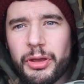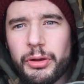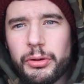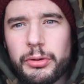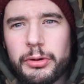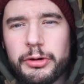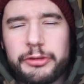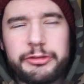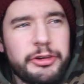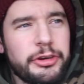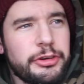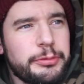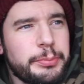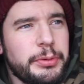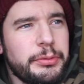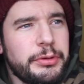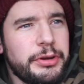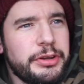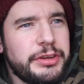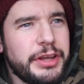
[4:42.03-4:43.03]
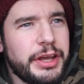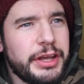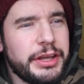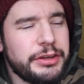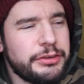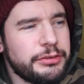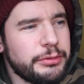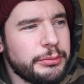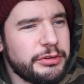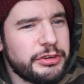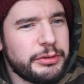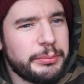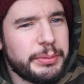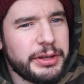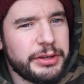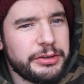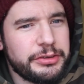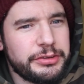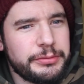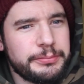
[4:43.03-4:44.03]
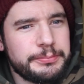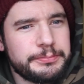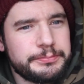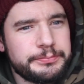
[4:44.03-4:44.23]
Oh, first brew of the day is always the best.